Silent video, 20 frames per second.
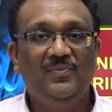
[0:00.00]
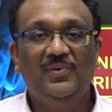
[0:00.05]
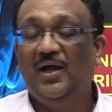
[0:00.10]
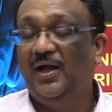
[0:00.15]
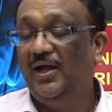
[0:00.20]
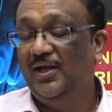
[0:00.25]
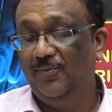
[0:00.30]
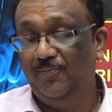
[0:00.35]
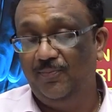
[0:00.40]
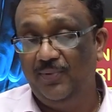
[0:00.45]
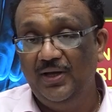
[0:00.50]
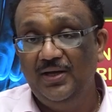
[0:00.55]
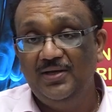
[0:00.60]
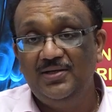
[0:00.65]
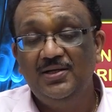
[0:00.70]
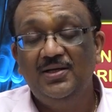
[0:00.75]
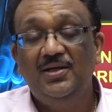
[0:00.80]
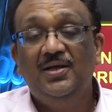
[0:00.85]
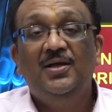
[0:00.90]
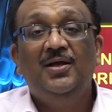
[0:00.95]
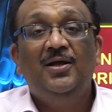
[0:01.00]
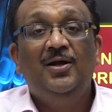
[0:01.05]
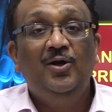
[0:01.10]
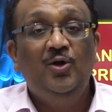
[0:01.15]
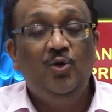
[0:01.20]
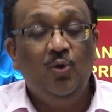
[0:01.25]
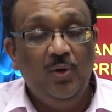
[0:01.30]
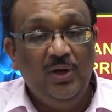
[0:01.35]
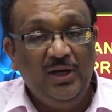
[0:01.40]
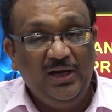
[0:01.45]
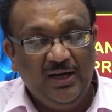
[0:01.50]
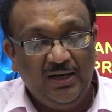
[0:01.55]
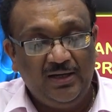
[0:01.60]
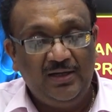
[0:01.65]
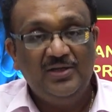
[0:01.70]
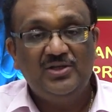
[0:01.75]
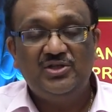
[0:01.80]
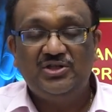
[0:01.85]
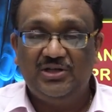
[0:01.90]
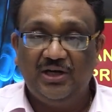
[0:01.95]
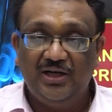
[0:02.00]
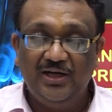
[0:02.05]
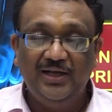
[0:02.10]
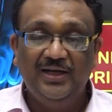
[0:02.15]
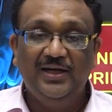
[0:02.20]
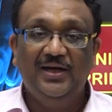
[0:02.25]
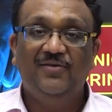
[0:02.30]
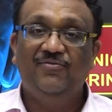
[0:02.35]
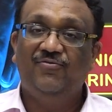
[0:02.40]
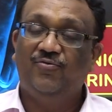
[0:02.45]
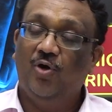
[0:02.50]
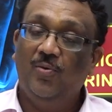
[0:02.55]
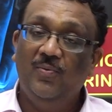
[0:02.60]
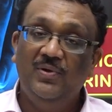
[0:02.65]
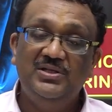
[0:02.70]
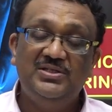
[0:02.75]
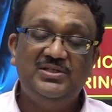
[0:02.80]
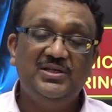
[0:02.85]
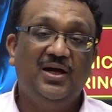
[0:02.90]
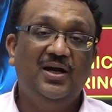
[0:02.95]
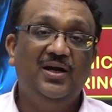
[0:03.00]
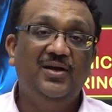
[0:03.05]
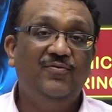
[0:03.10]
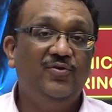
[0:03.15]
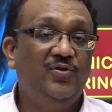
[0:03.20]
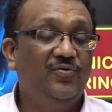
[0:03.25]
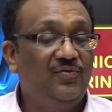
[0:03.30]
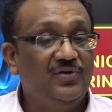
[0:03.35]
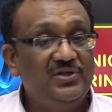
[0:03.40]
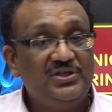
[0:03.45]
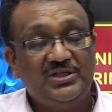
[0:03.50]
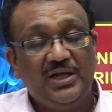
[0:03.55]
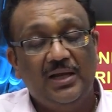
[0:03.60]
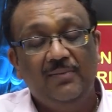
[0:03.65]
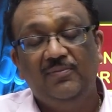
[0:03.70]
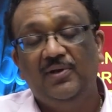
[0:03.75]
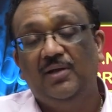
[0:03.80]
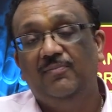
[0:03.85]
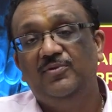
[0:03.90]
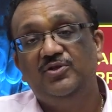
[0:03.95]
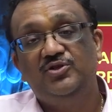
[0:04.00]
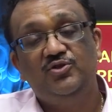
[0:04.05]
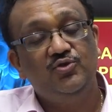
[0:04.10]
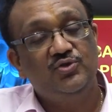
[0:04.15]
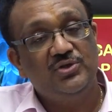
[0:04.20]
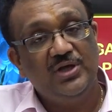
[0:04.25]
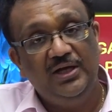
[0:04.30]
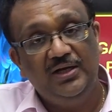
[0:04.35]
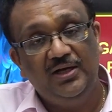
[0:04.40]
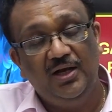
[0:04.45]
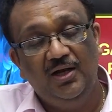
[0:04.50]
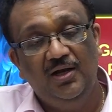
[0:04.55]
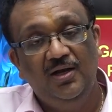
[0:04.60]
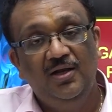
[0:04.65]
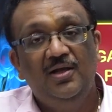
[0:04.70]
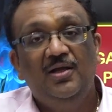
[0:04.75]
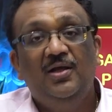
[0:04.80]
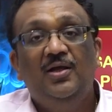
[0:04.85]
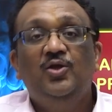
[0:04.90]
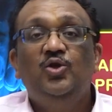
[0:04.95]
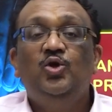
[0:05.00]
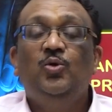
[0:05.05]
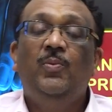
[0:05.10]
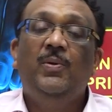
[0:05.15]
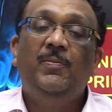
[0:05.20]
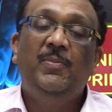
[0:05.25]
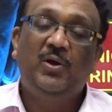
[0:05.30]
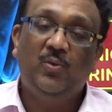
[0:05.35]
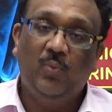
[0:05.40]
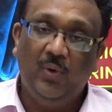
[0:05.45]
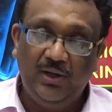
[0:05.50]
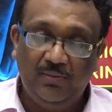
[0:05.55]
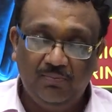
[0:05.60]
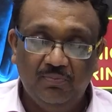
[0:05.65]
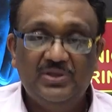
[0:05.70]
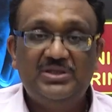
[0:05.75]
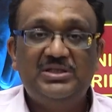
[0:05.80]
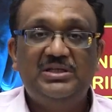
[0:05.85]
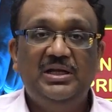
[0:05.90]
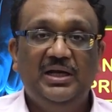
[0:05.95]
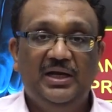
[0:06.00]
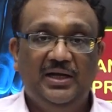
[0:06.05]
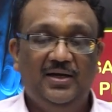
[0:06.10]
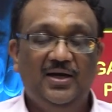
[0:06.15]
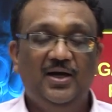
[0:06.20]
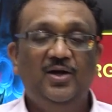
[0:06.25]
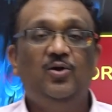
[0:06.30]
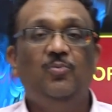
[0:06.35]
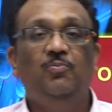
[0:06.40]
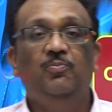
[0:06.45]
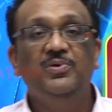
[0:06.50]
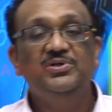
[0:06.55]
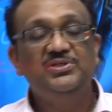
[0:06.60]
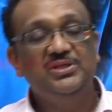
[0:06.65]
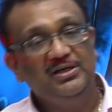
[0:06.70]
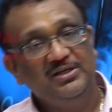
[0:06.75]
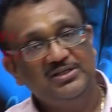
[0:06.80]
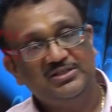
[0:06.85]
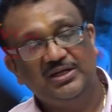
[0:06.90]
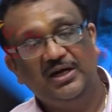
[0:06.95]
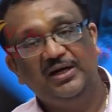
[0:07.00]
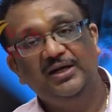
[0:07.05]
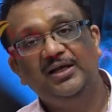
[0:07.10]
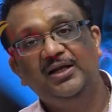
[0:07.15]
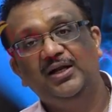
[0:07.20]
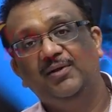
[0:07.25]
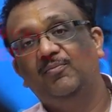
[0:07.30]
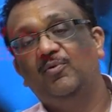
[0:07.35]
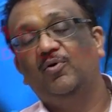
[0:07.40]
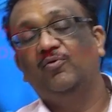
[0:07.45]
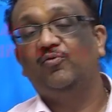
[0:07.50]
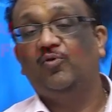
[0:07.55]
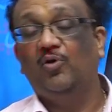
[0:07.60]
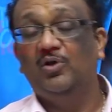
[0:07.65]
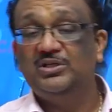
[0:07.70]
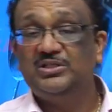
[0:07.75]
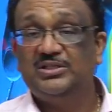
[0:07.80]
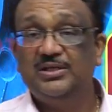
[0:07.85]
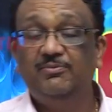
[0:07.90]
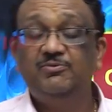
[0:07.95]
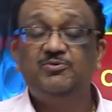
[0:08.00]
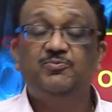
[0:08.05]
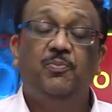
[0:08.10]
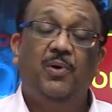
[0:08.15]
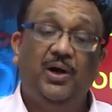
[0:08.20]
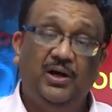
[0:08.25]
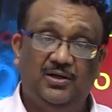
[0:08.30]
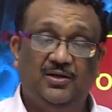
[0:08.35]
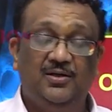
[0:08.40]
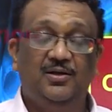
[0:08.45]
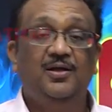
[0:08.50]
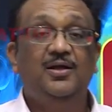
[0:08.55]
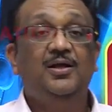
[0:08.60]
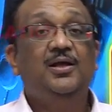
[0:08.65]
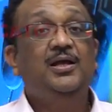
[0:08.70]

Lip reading: I repeat, doing it, studying it from NCERT for the first time can be suicidal. You may be quite misled into misunderstanding a number of concepts, but